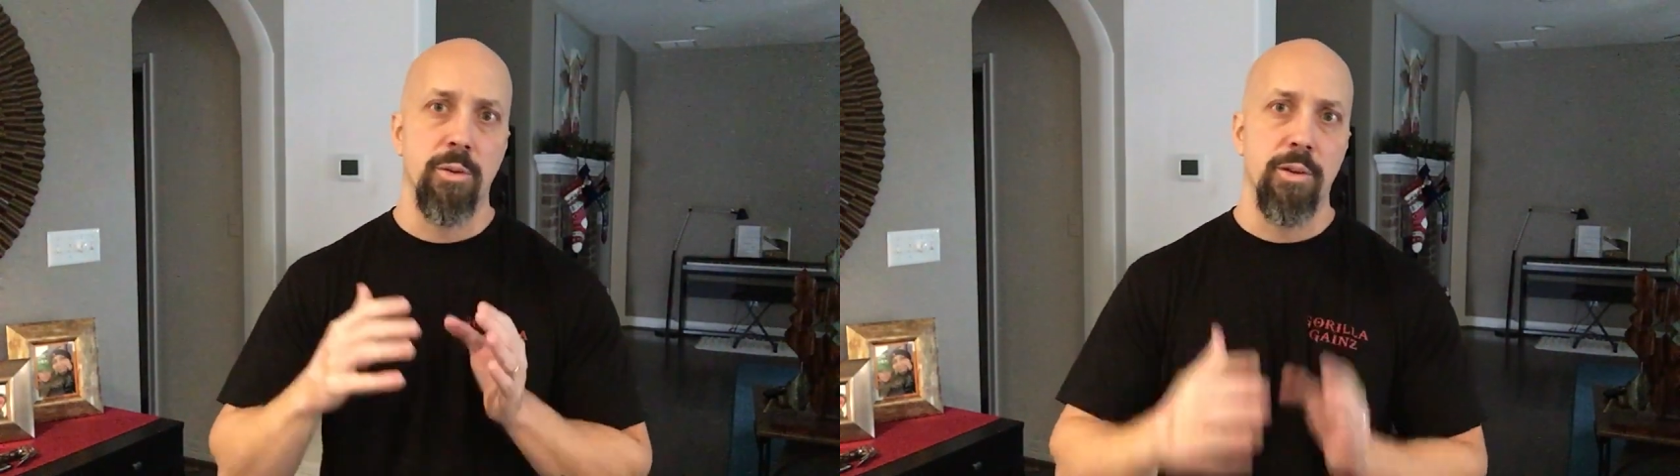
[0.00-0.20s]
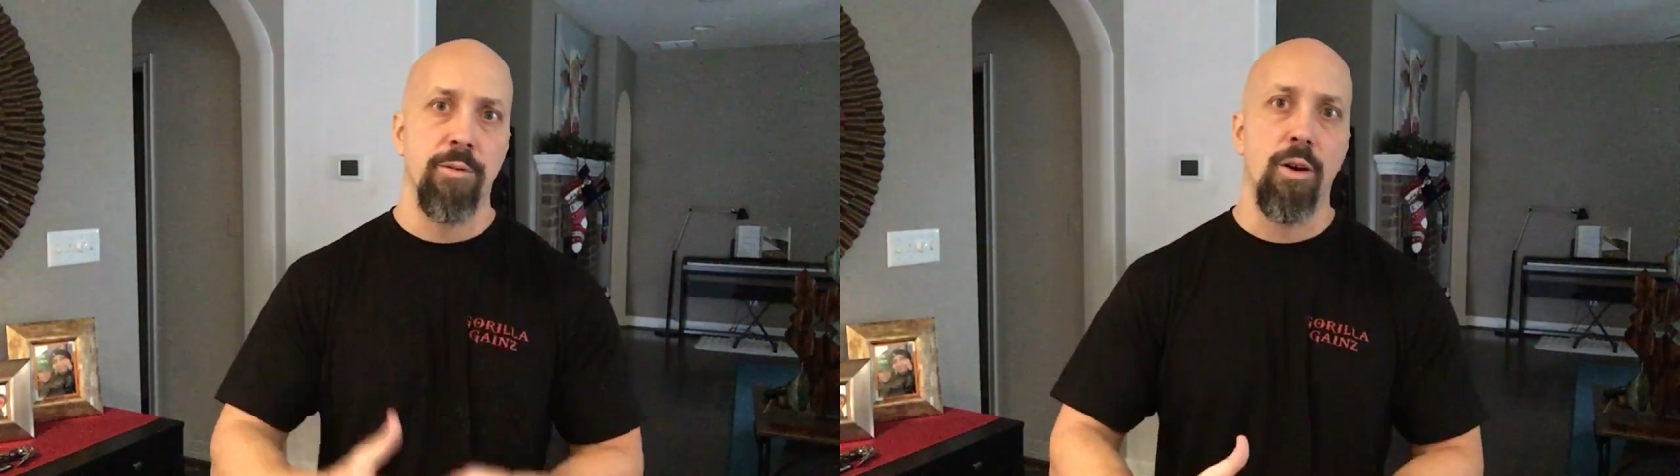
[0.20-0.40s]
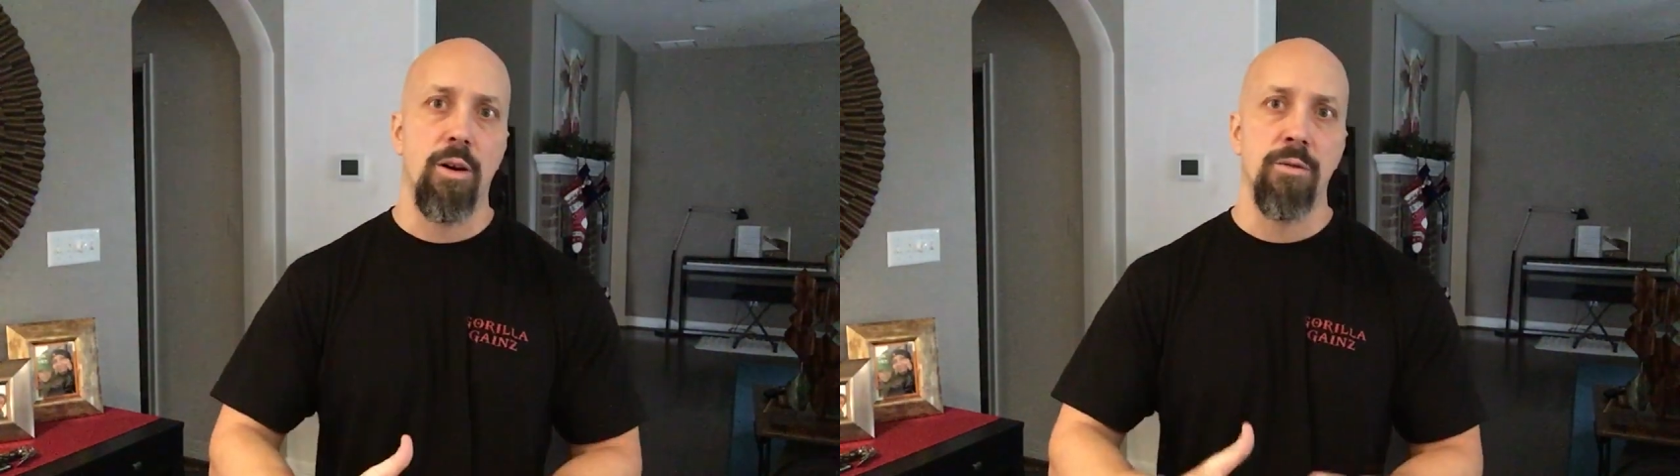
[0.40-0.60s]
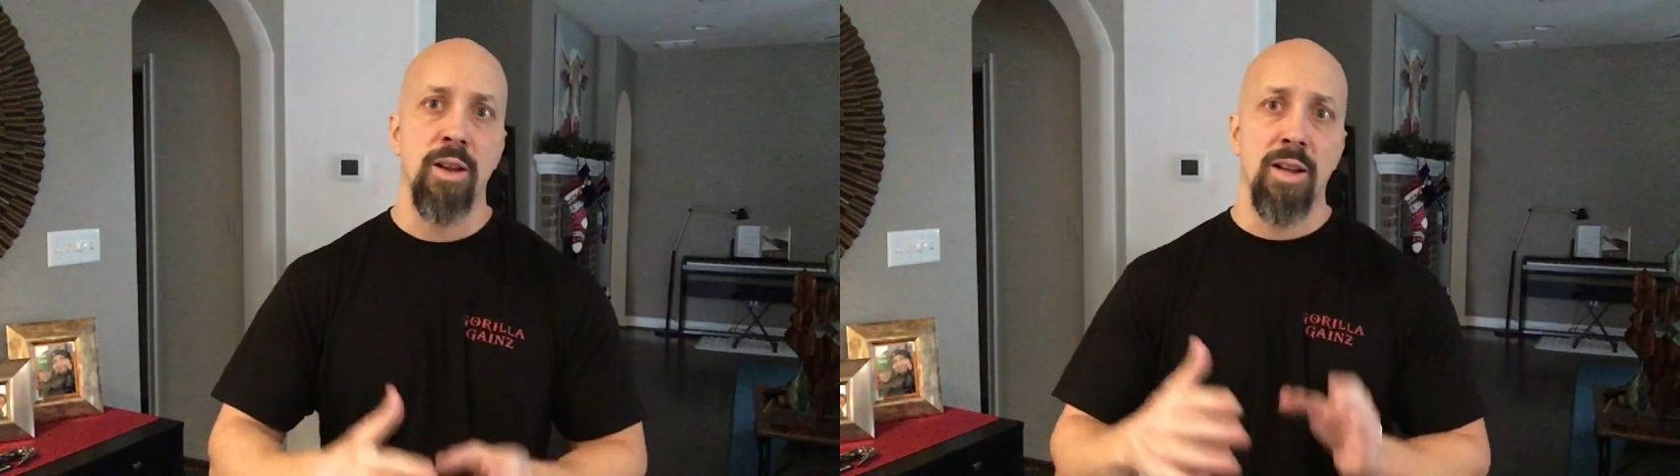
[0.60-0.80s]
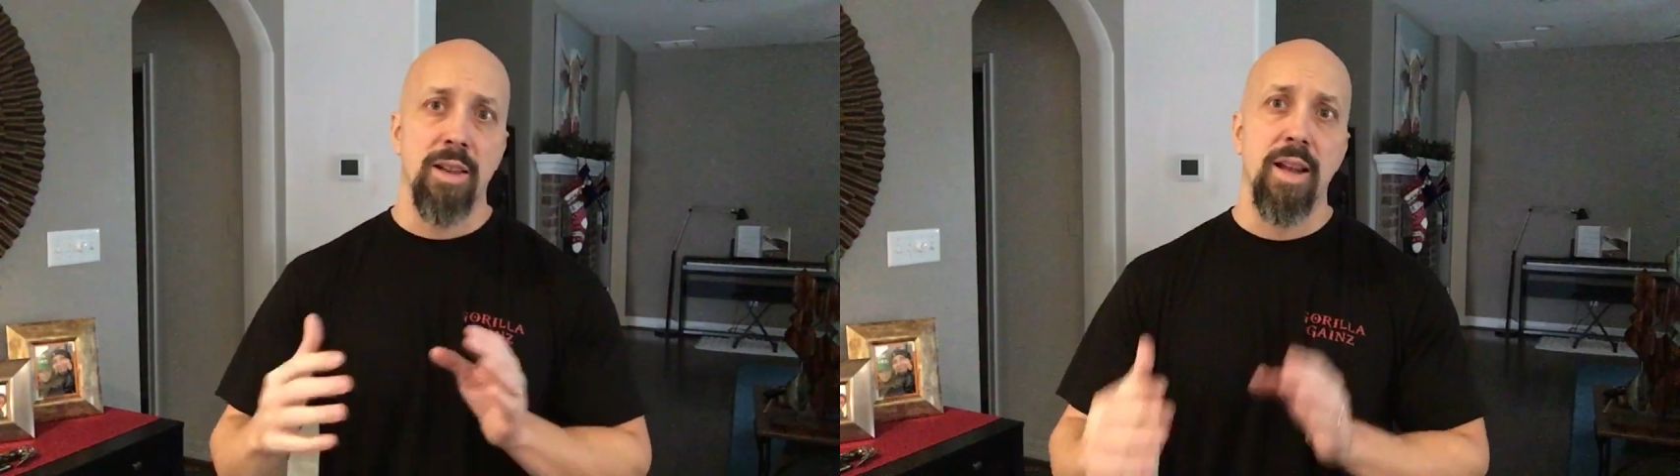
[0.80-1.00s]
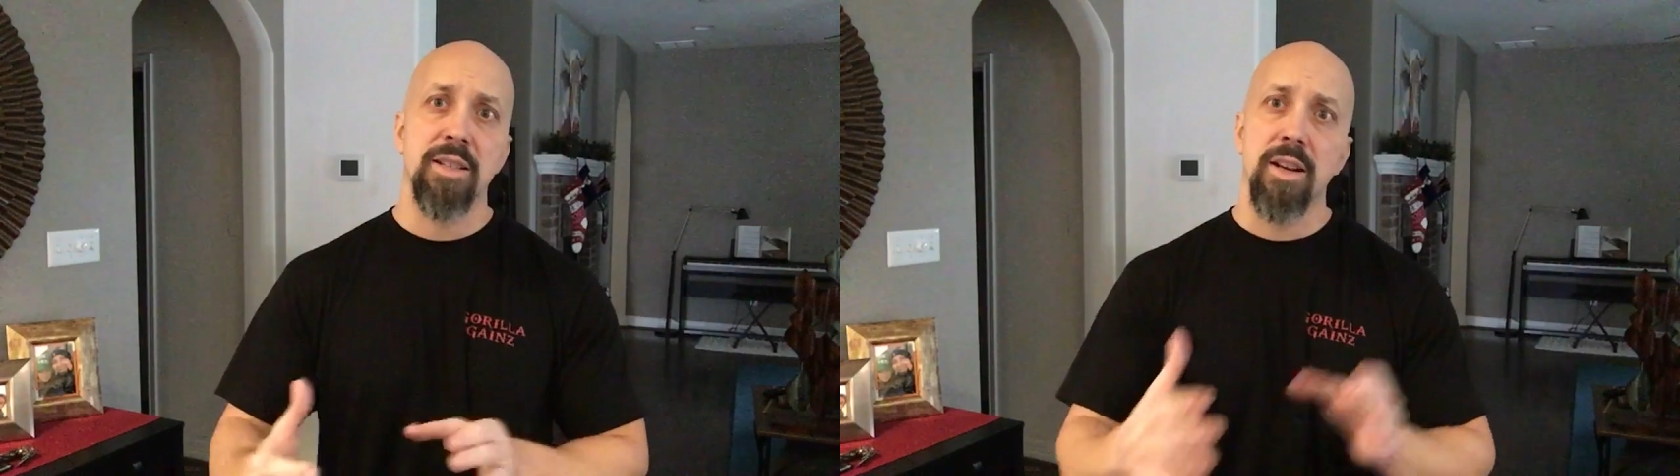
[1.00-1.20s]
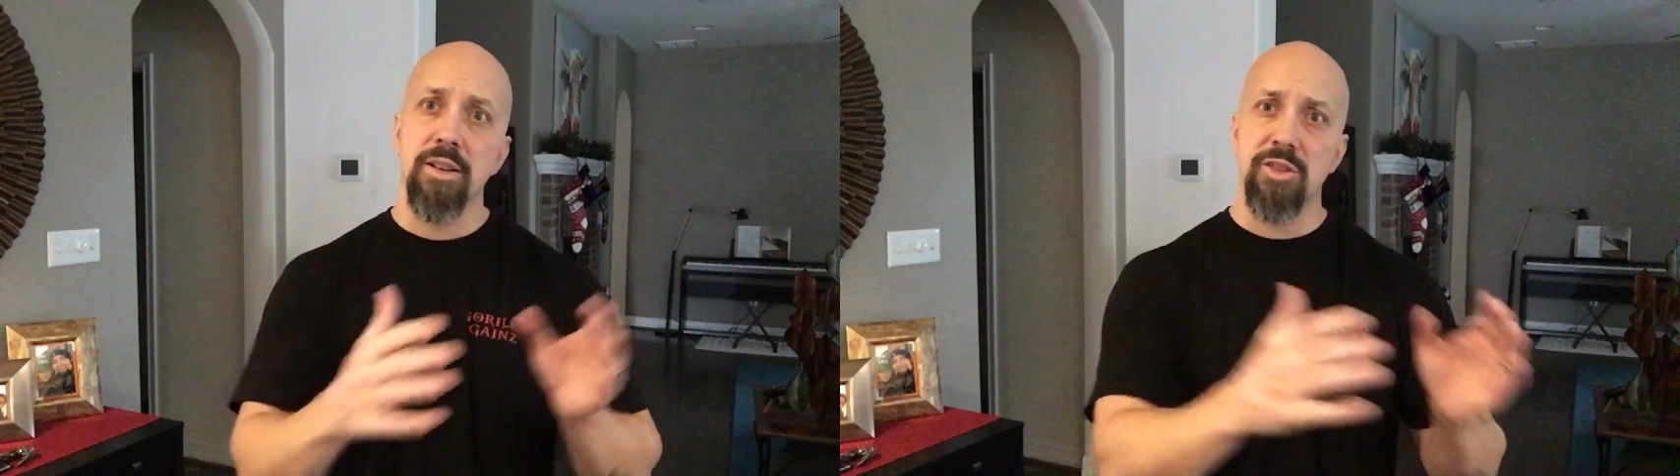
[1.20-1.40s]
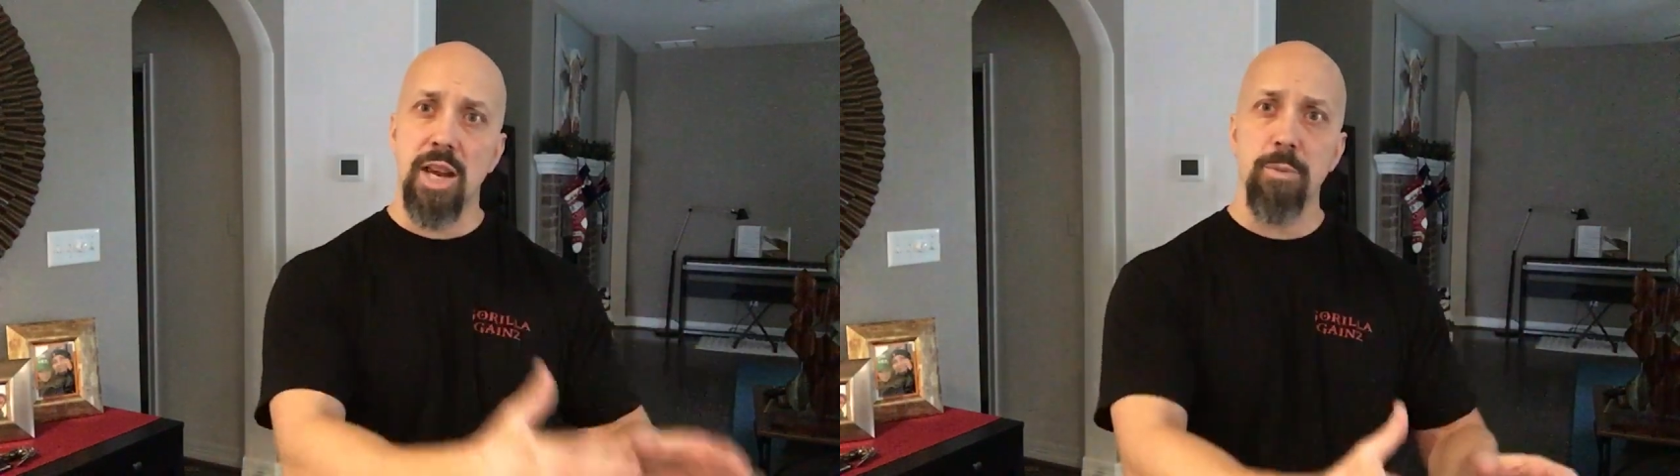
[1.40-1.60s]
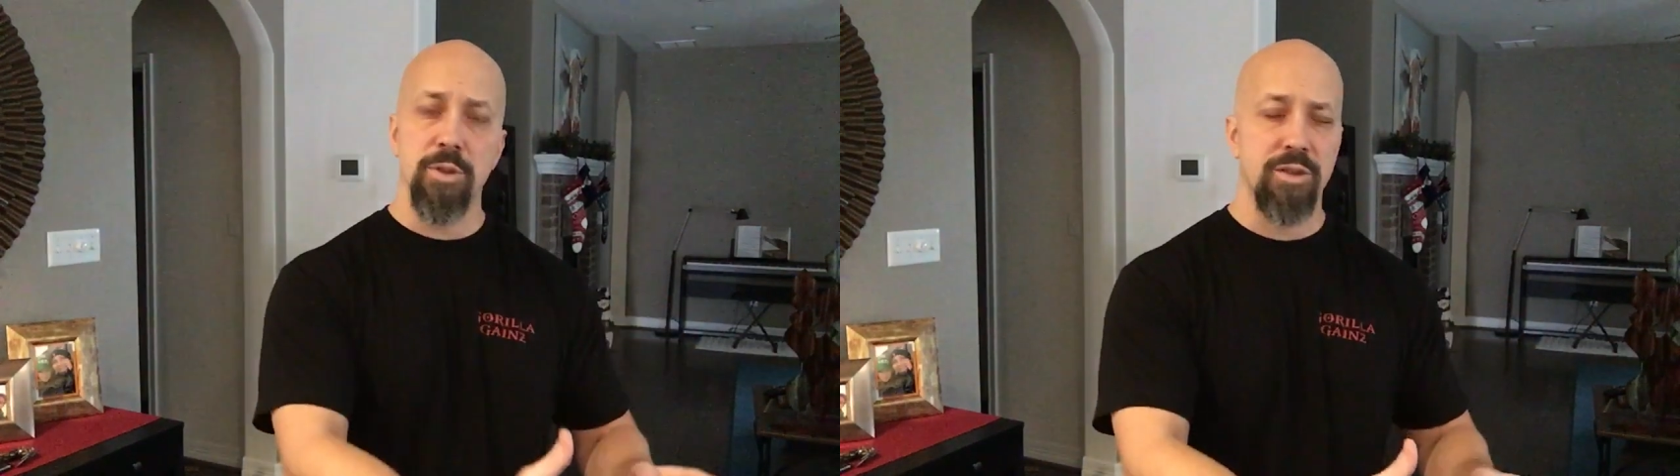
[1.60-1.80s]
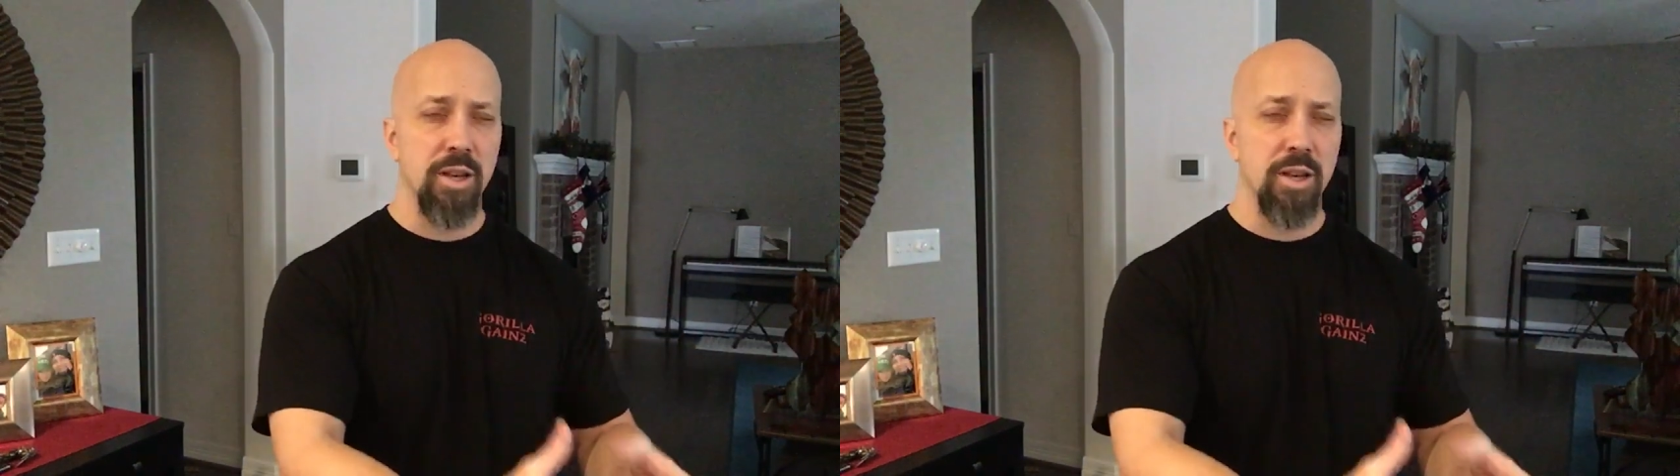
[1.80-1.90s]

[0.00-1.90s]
to evolve like Terrence Samuels.